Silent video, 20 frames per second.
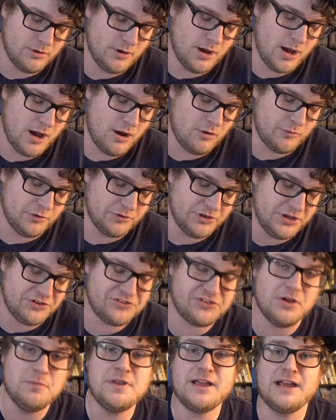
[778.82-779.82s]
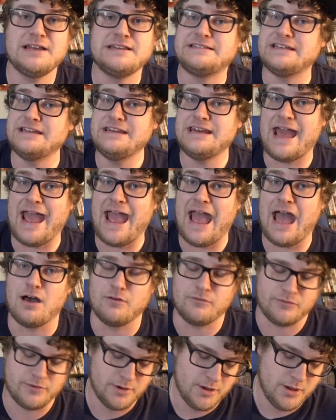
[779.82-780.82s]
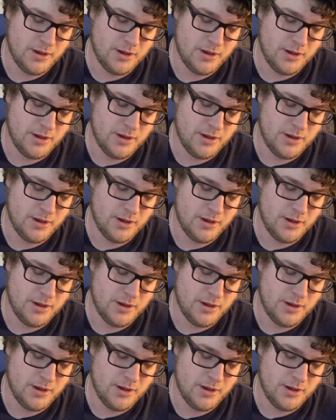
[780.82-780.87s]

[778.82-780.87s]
release, something I didn't have,